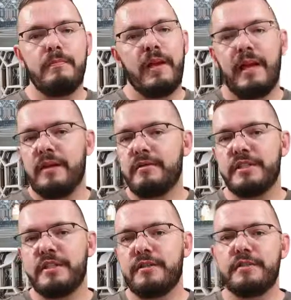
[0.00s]

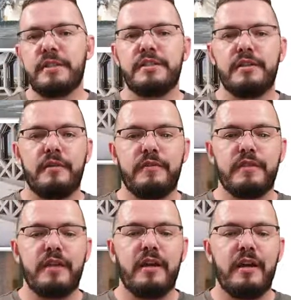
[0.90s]
energy usage over
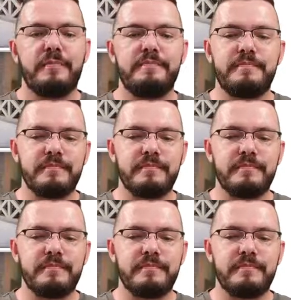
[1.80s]
time.